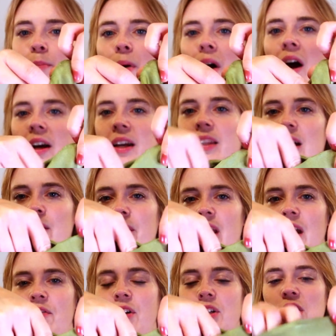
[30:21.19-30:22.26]
pocket that we
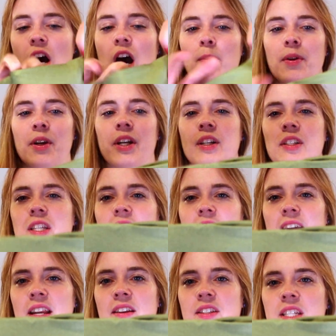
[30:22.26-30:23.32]
have on top here, because you can
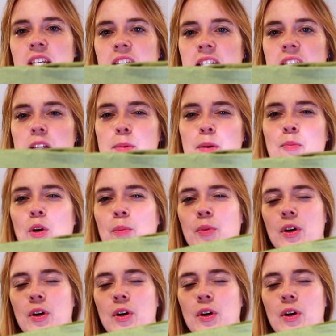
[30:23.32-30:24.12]
kind of see it's a little bit more